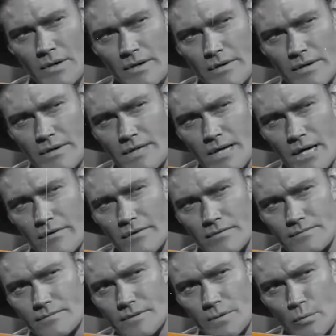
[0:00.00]
I'm curious,
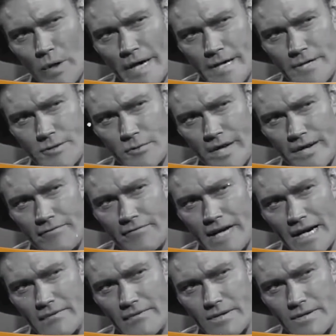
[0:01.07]
Holliver. Why did you wait
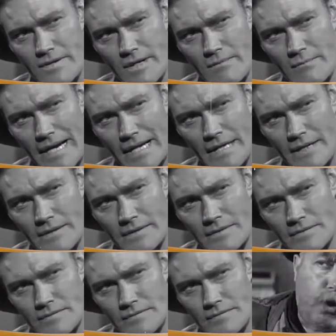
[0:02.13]
five years to come back here?
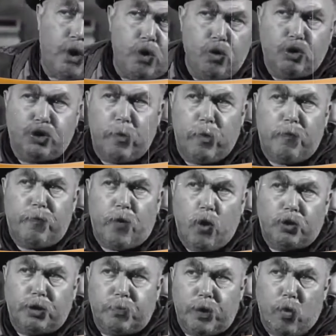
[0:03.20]
Knew some of the
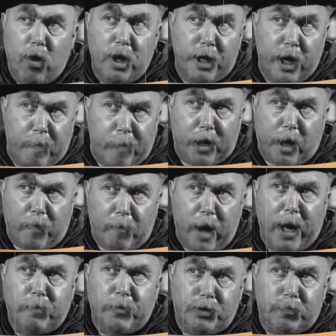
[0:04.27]
folks would be worried I'd be
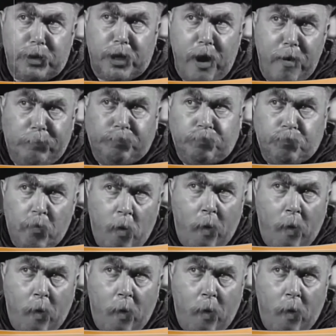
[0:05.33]
coming back, Mr. McCain.